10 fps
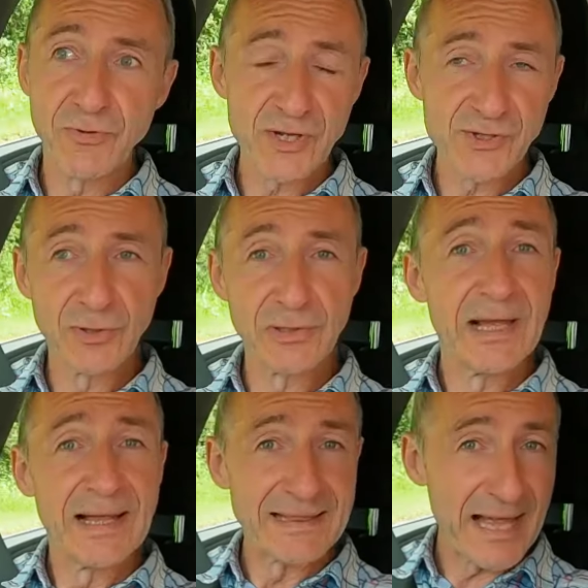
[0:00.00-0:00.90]

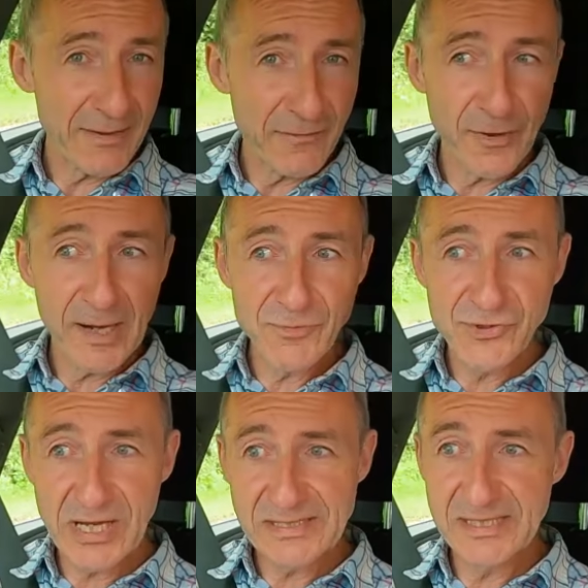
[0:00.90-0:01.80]
traditional ladder frame
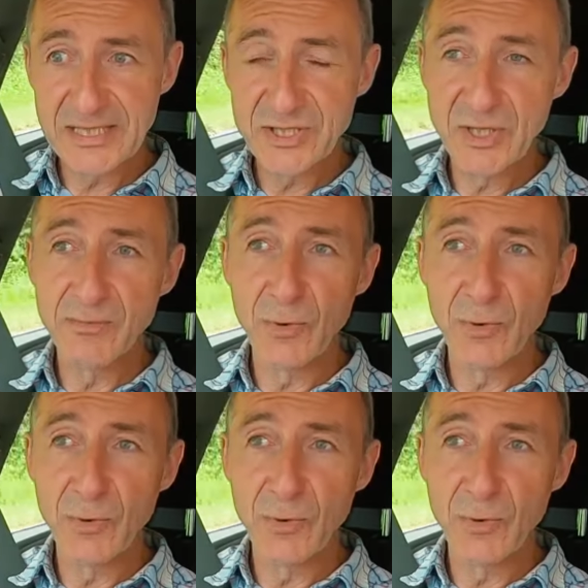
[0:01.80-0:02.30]
chassis to